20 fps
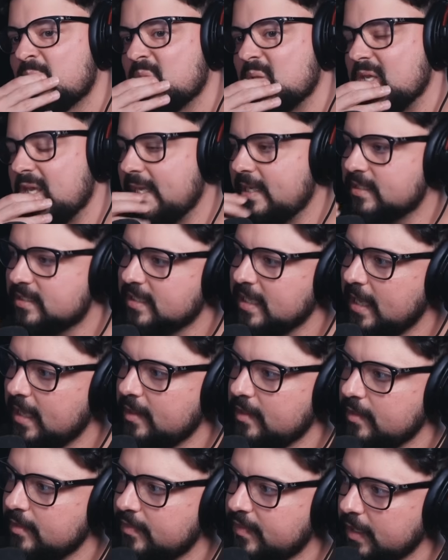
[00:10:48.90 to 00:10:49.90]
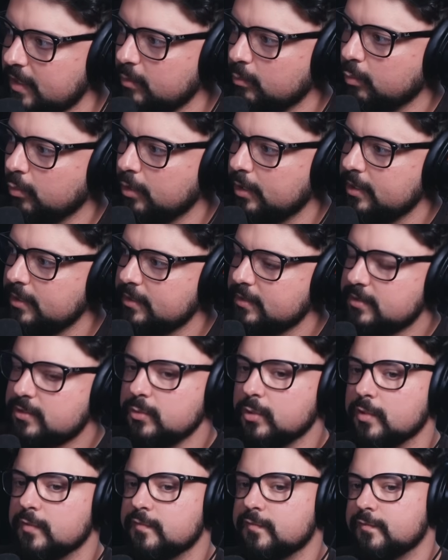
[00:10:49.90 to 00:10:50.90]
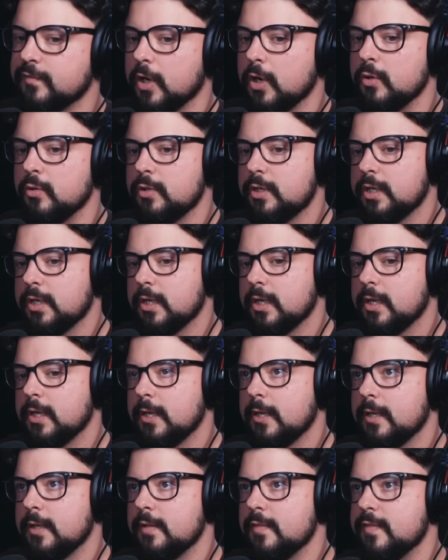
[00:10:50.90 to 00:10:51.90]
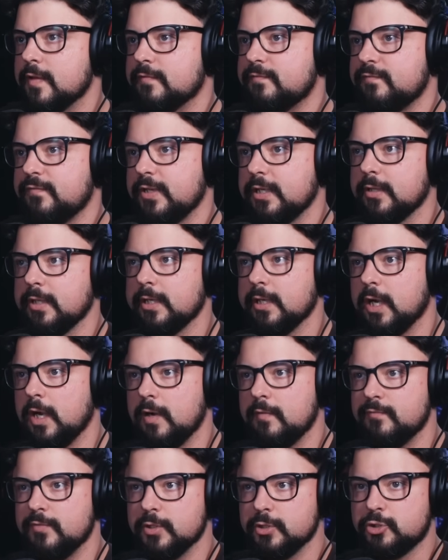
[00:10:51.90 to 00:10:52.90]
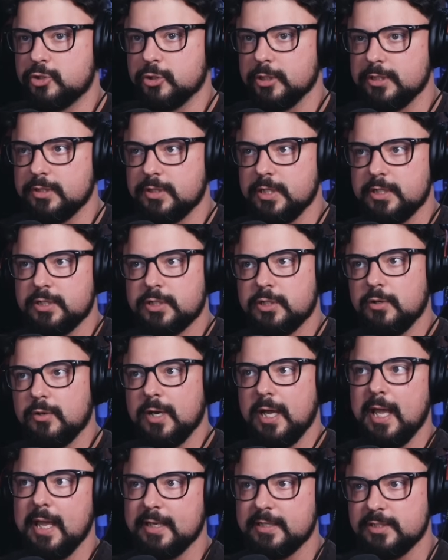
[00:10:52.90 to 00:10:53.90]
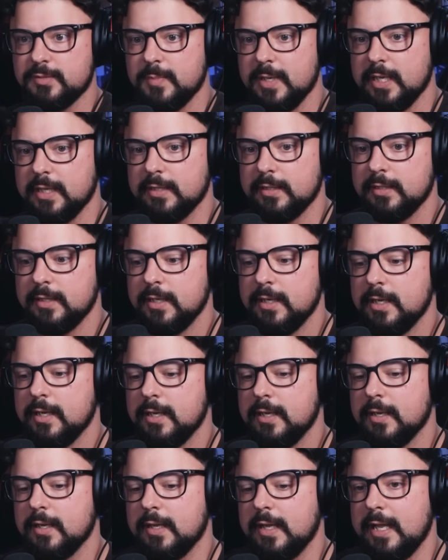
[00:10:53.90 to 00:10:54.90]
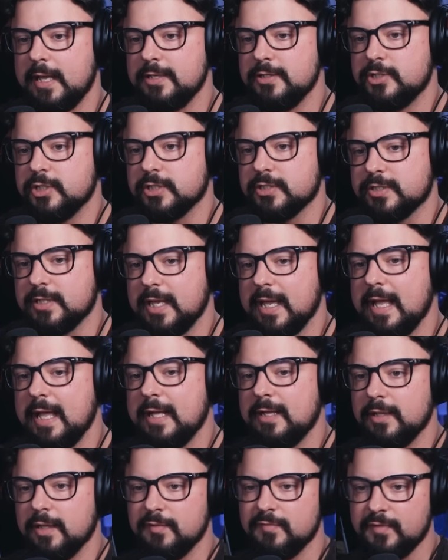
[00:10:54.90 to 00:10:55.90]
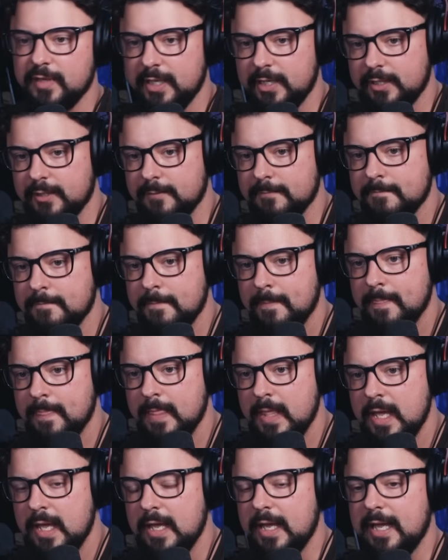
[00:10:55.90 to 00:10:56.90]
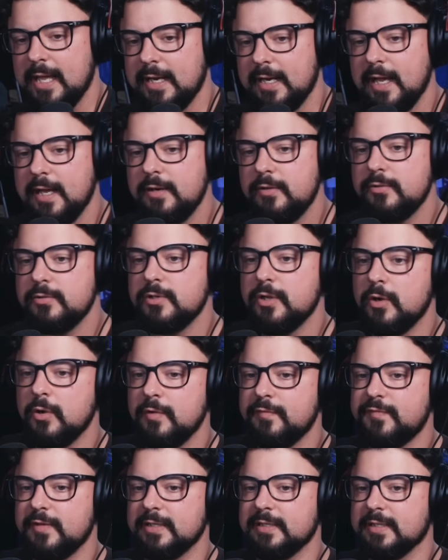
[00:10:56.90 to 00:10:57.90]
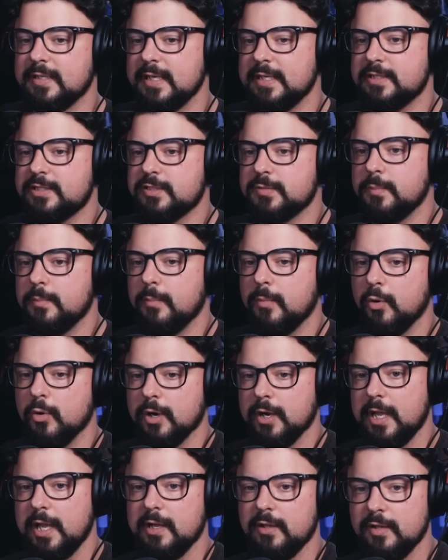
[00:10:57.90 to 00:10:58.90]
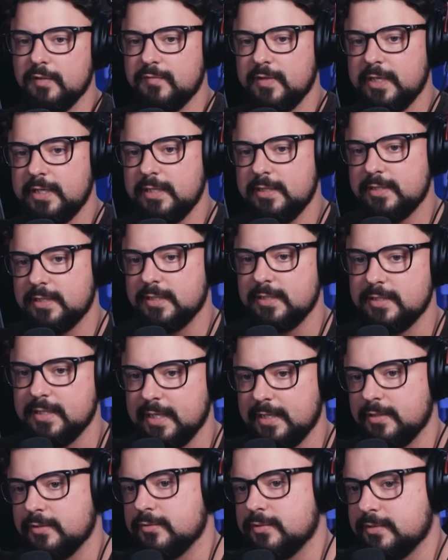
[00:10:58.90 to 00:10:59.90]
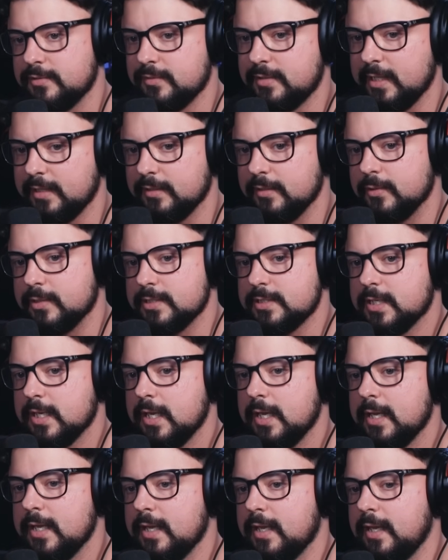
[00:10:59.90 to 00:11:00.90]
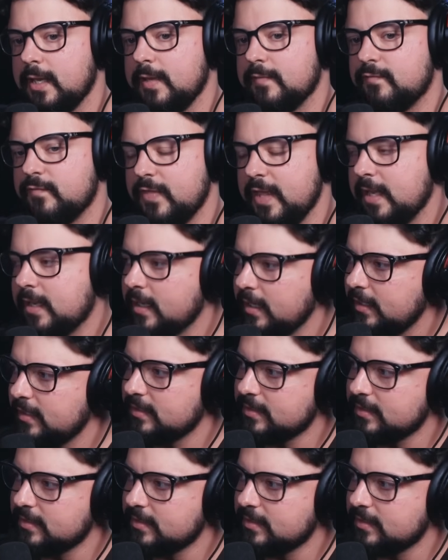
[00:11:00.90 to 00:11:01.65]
is that they want to evoke the feeling of the traditional X-Men and just elevate it. And I don't know if it gets more elevated than Daniel Day-Lewis. If they get